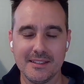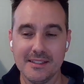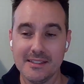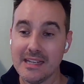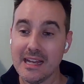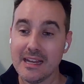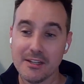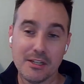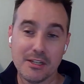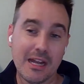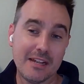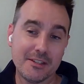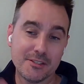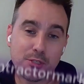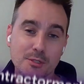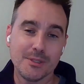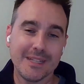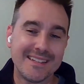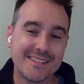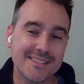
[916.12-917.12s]
Yeah,
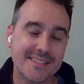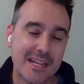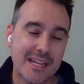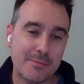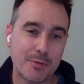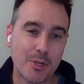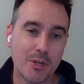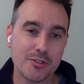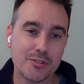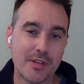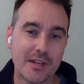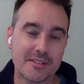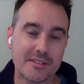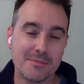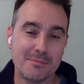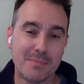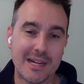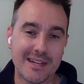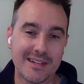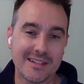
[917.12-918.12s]
so
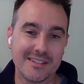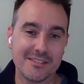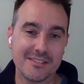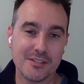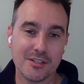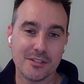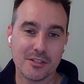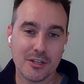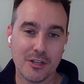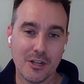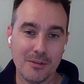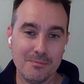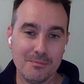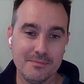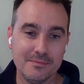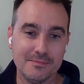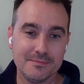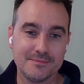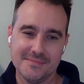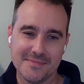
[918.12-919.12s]

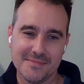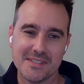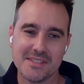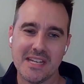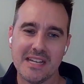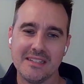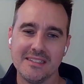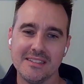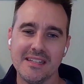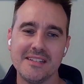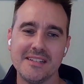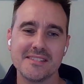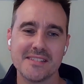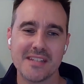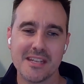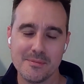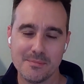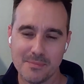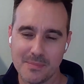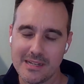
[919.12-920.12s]
landscapecontractormarketing.com is our
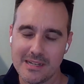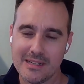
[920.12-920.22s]
landscape